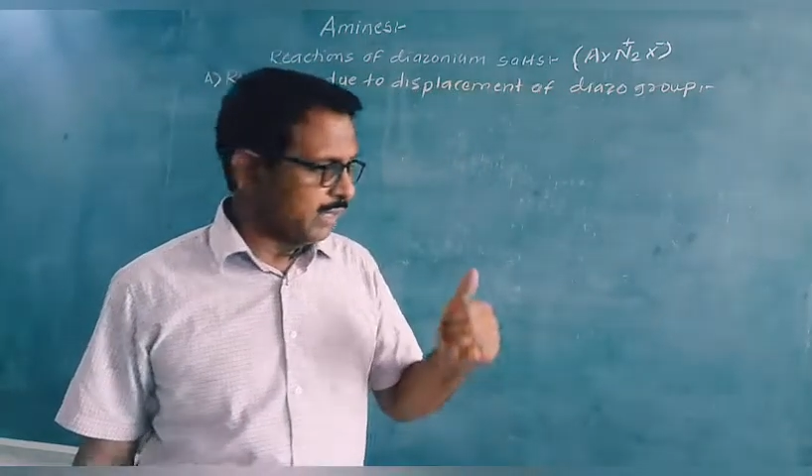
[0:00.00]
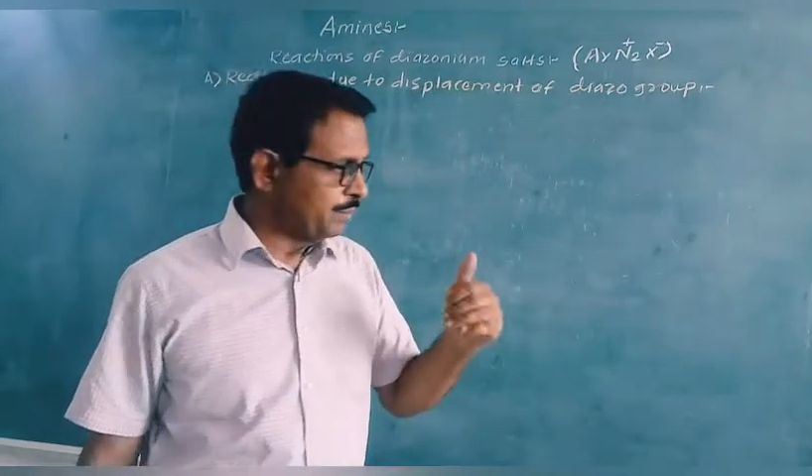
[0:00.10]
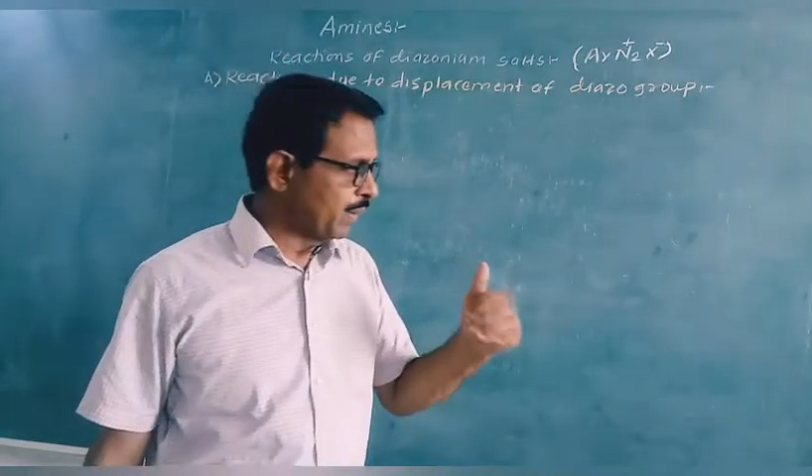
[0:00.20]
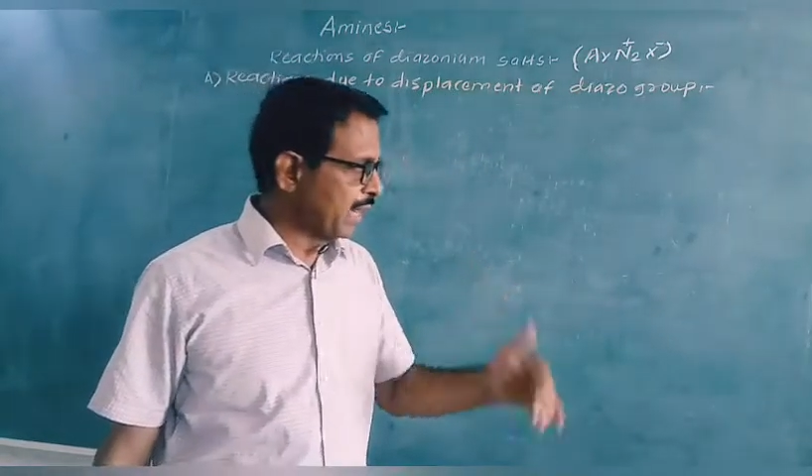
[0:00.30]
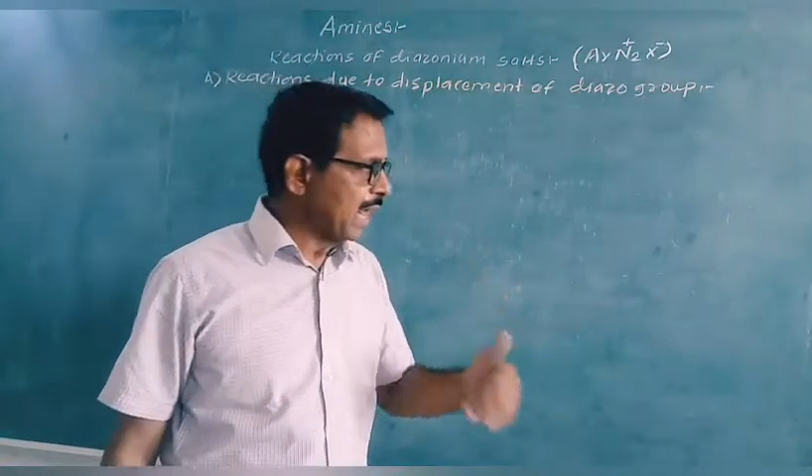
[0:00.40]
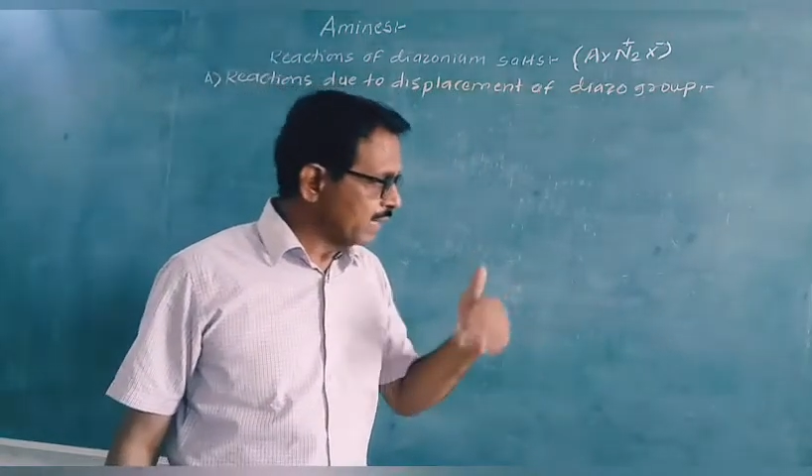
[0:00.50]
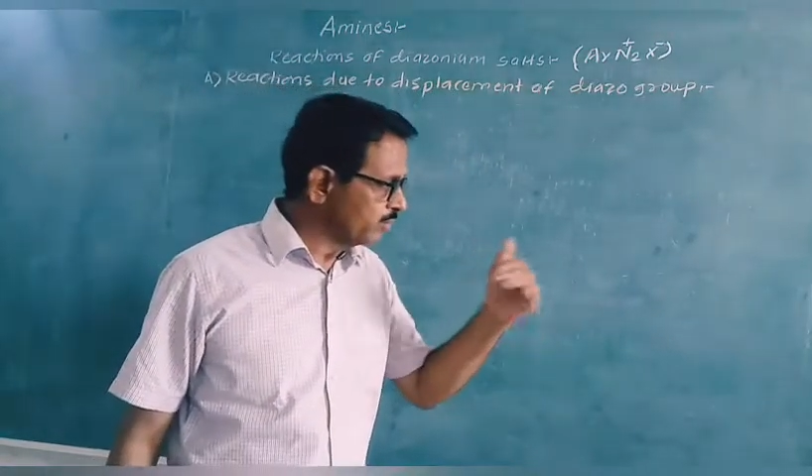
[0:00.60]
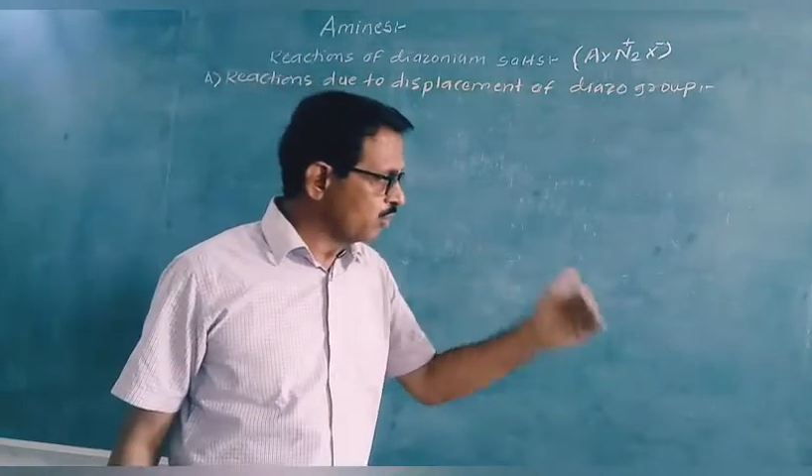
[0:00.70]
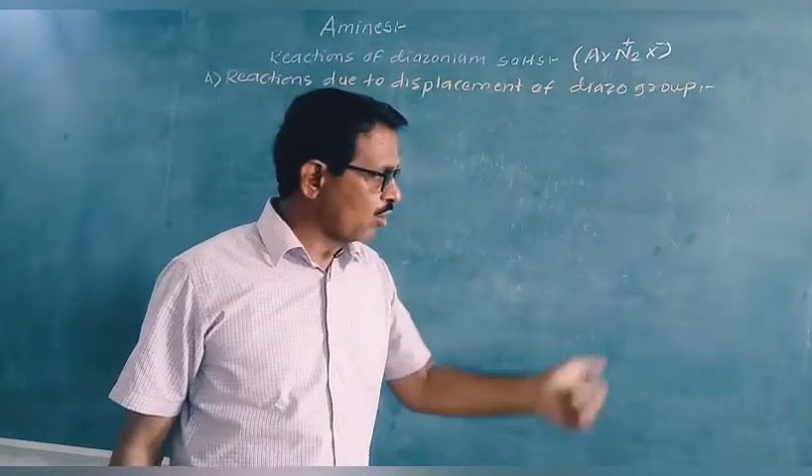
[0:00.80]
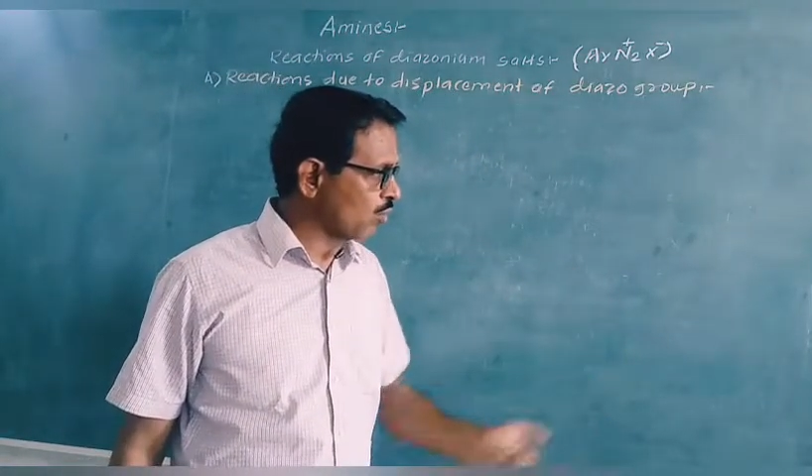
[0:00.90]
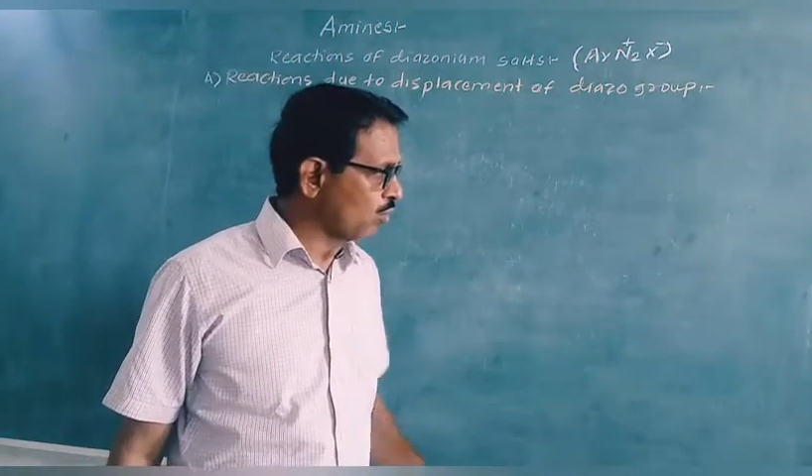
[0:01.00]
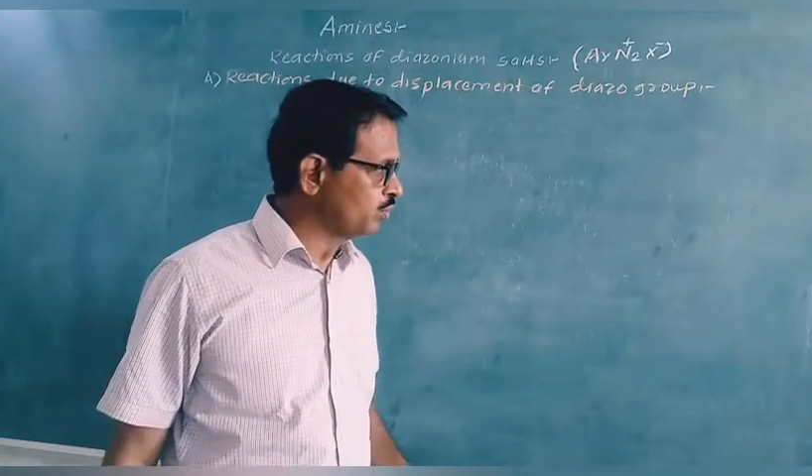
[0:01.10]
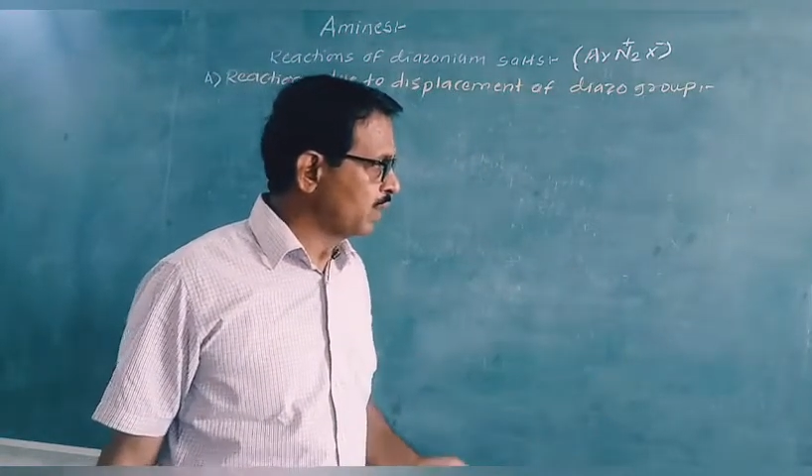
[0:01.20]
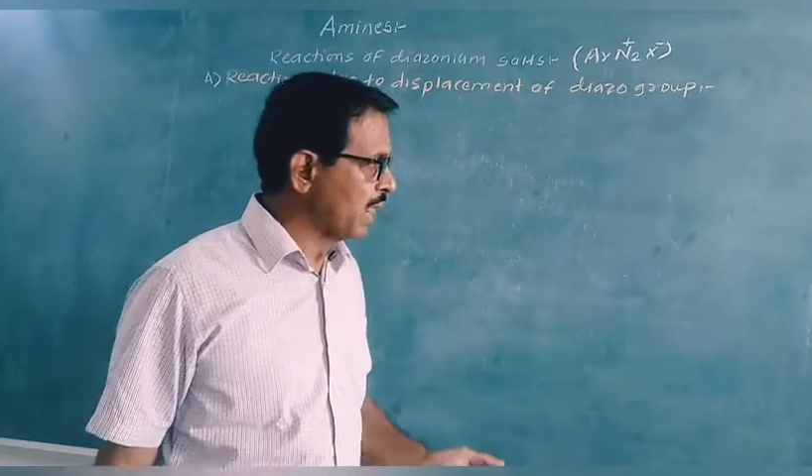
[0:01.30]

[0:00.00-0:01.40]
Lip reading: different atoms or groups